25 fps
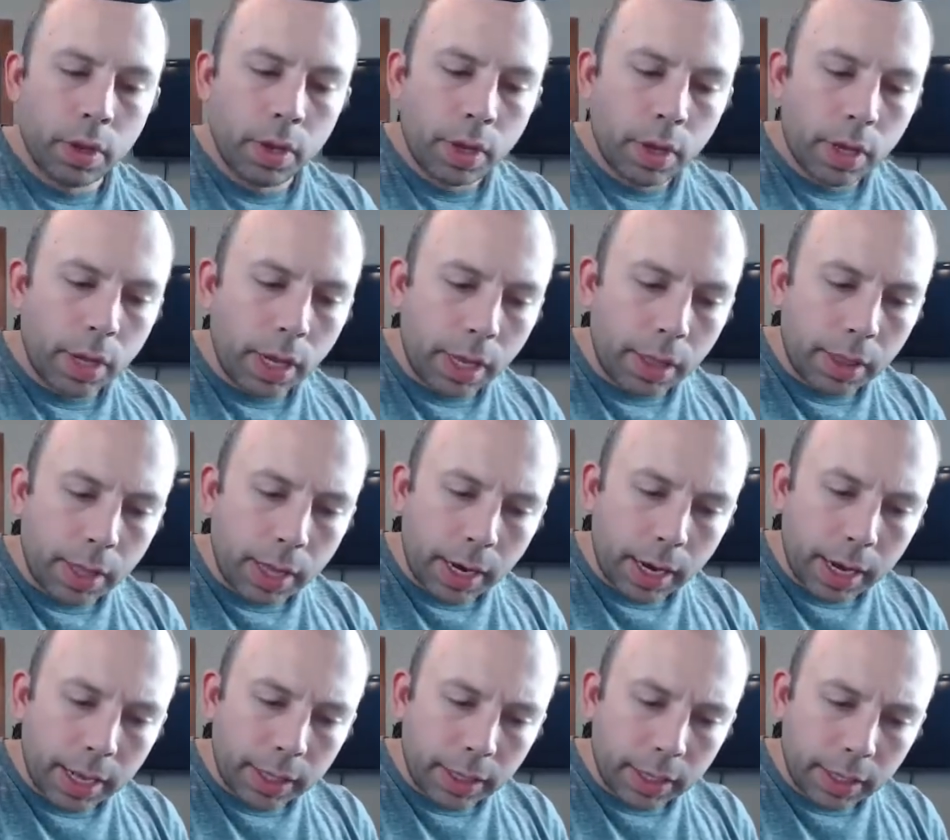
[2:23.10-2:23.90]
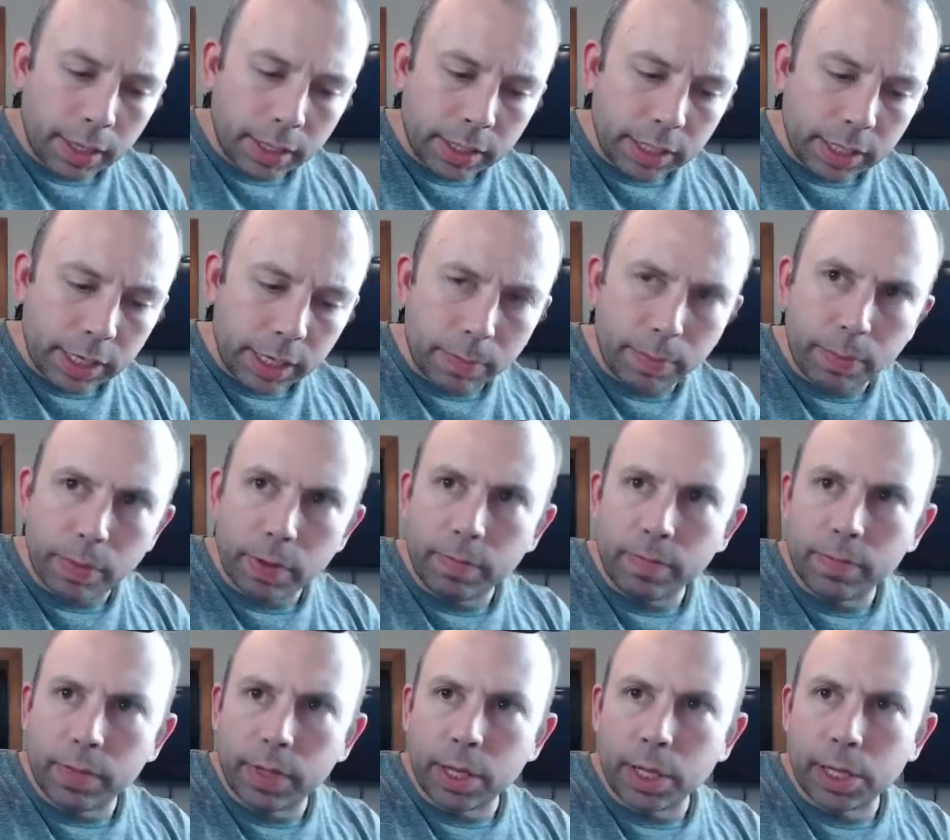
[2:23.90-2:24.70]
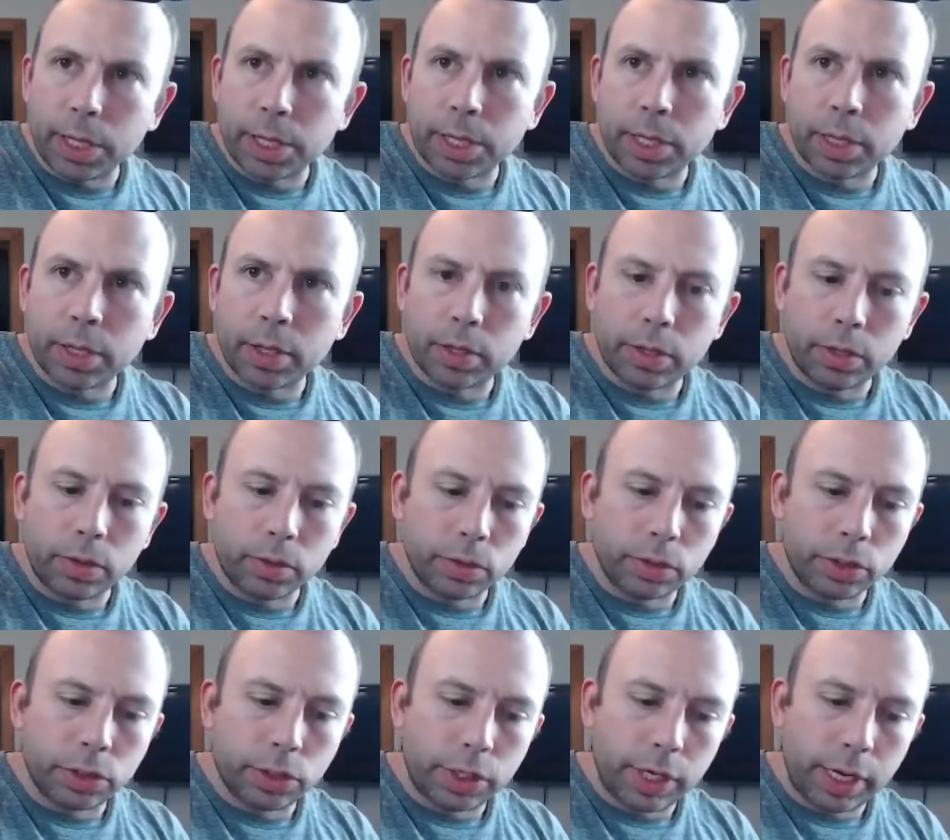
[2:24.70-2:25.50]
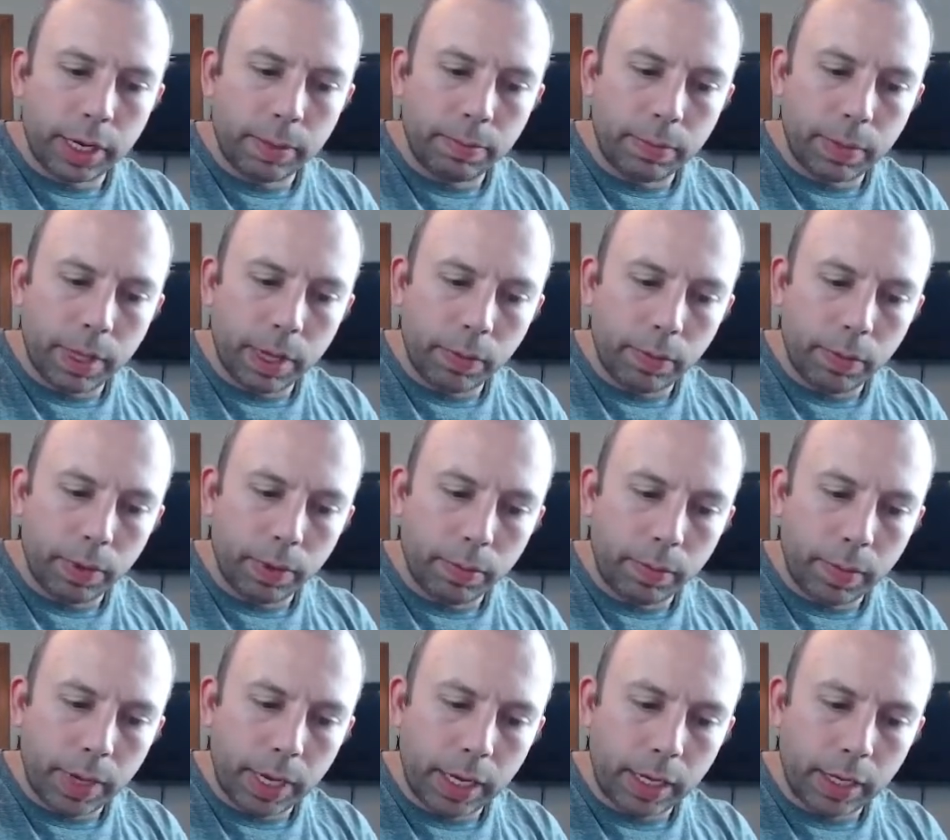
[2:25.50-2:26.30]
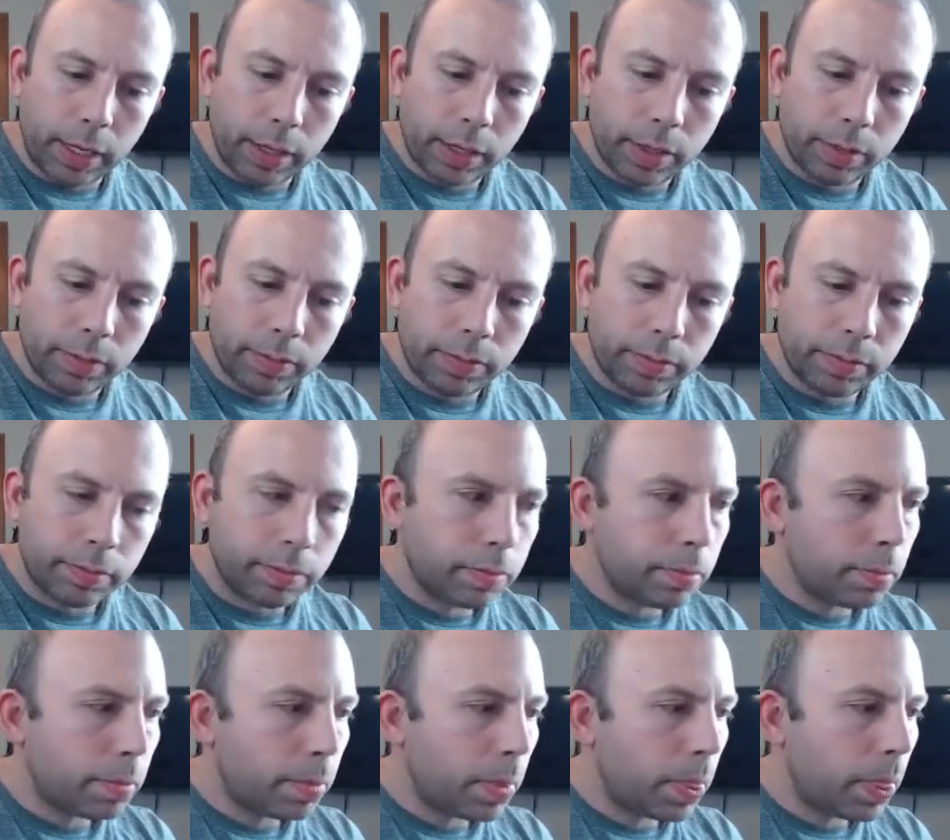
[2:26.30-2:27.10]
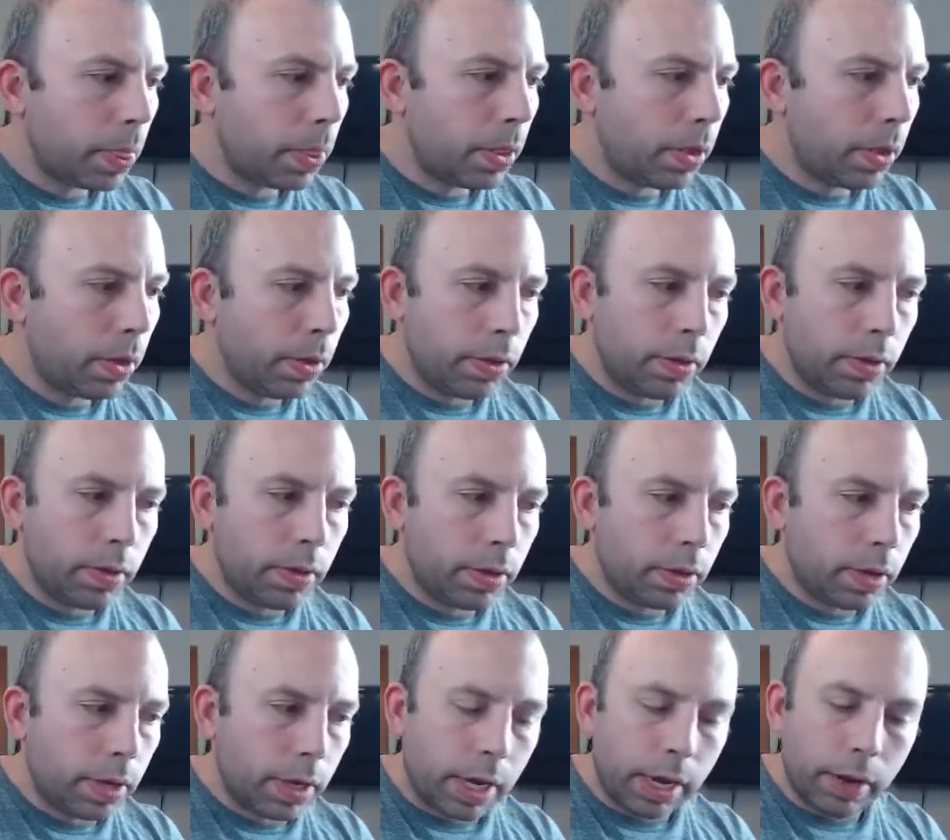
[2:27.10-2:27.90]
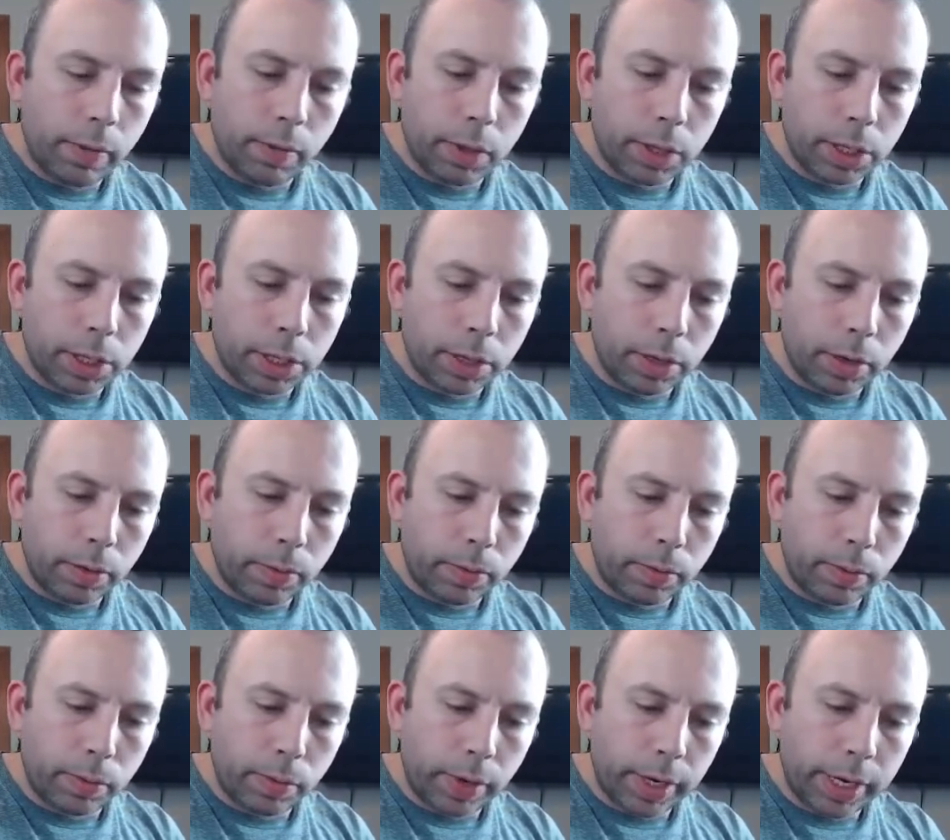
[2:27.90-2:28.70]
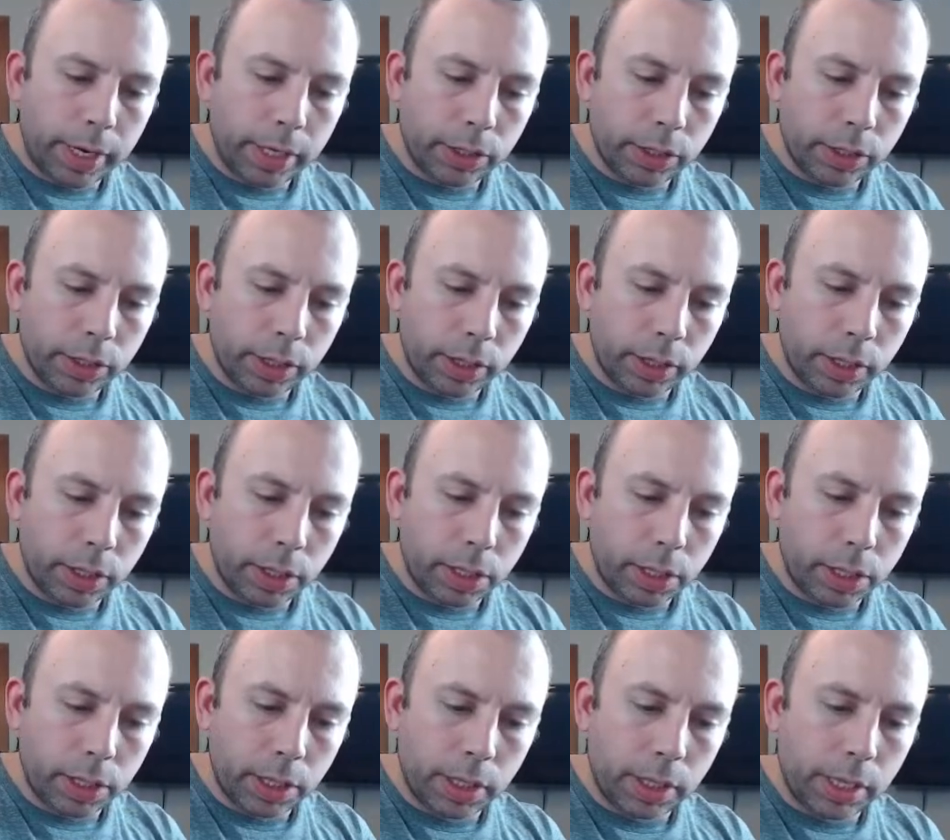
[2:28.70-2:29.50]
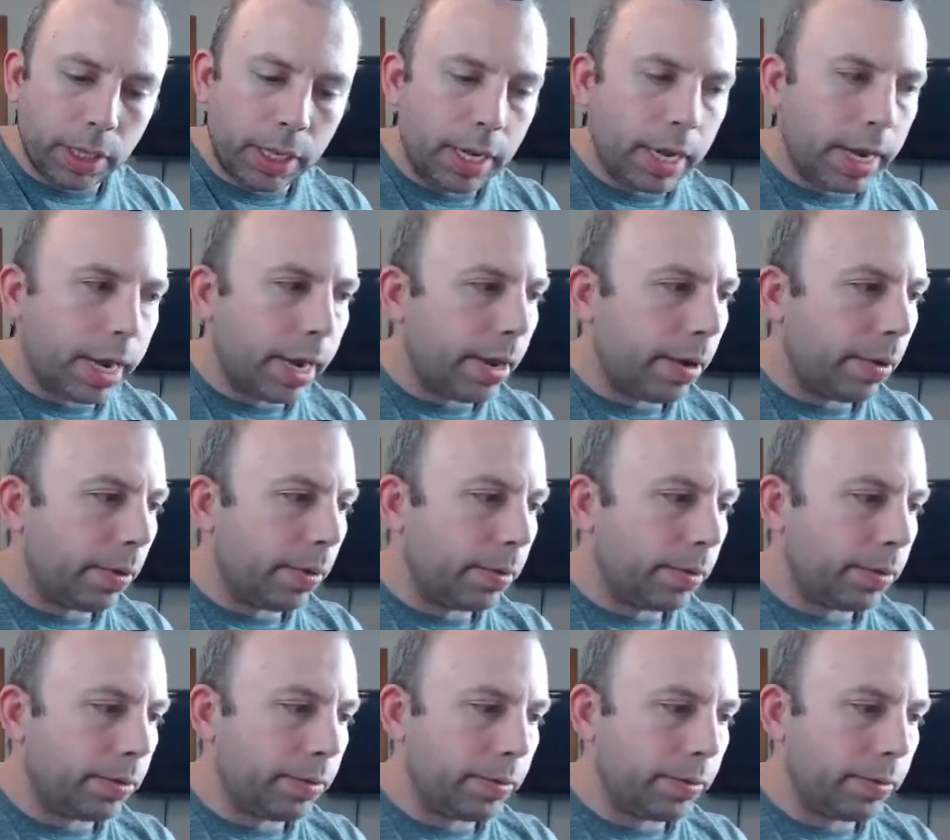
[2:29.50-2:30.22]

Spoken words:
And then at the tip of this little shape that we made, I would start branching this down.